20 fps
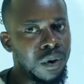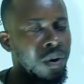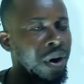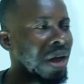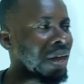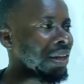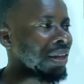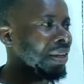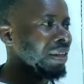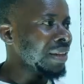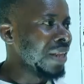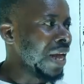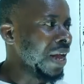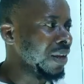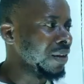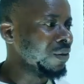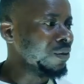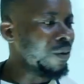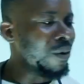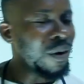All right,
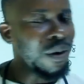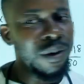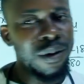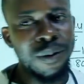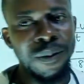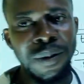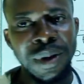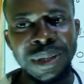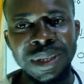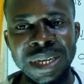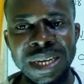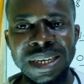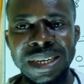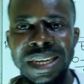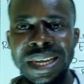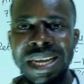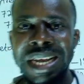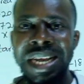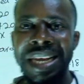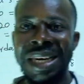thanks for
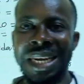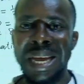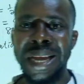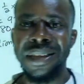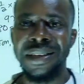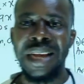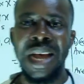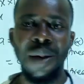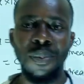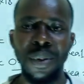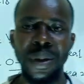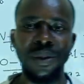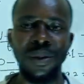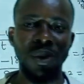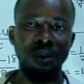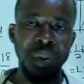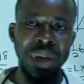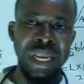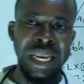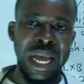watching. This happened
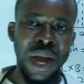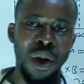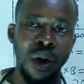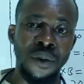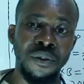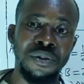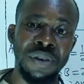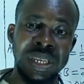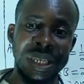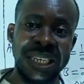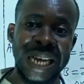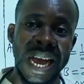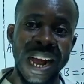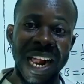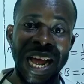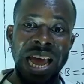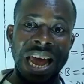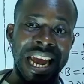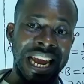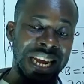to be the
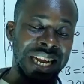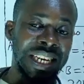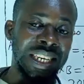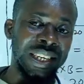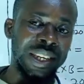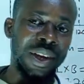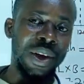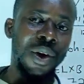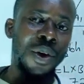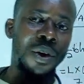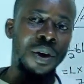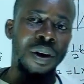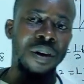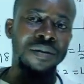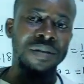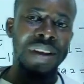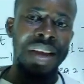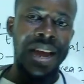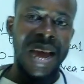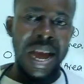official end
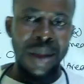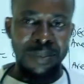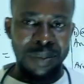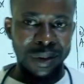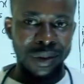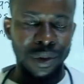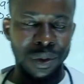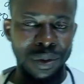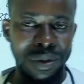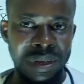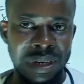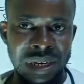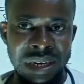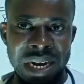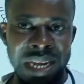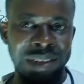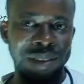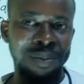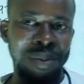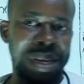of the episode.
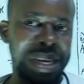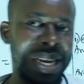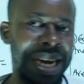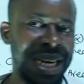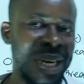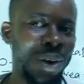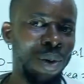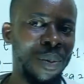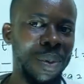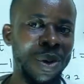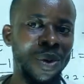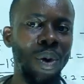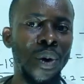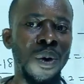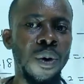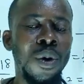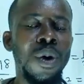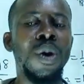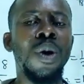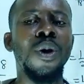Doesn't mean that there will be
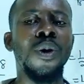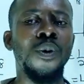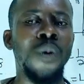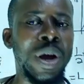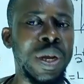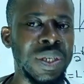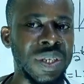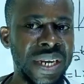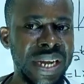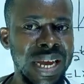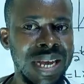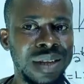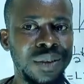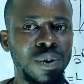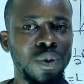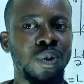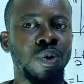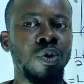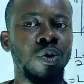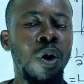no
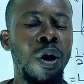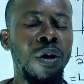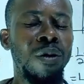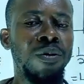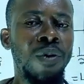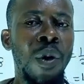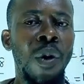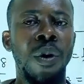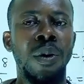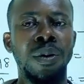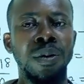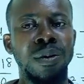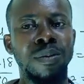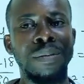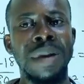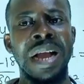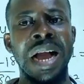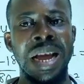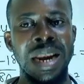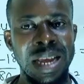question to solve on
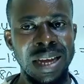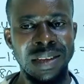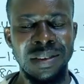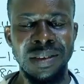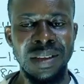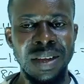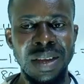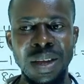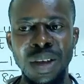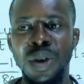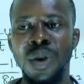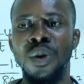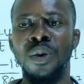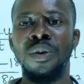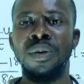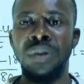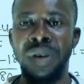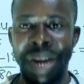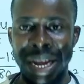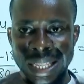mechanics.
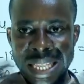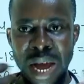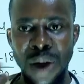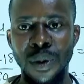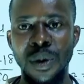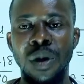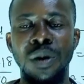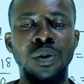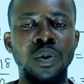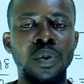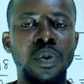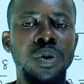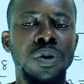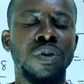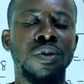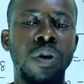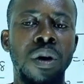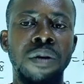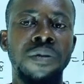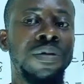Later on, we will
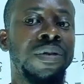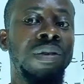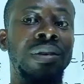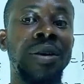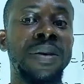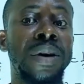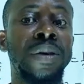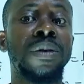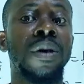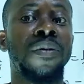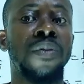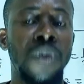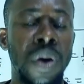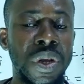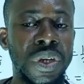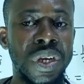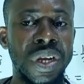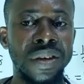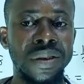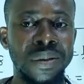solve series of
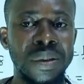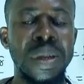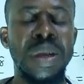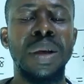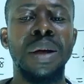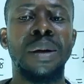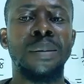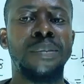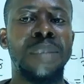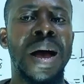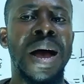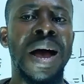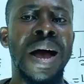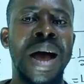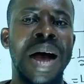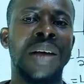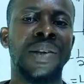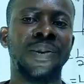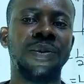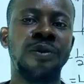questions,
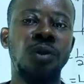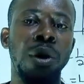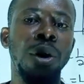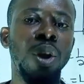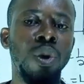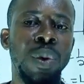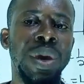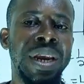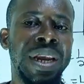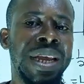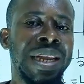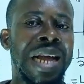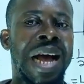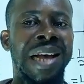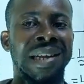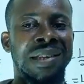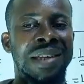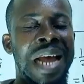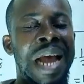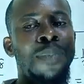but as following it
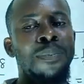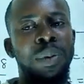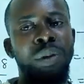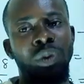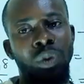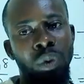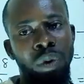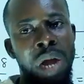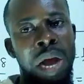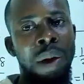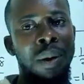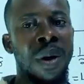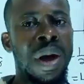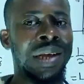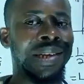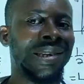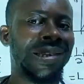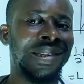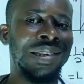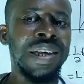as episode
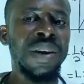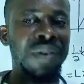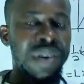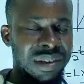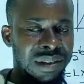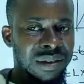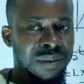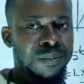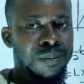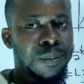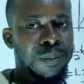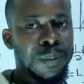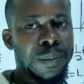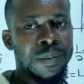or as series,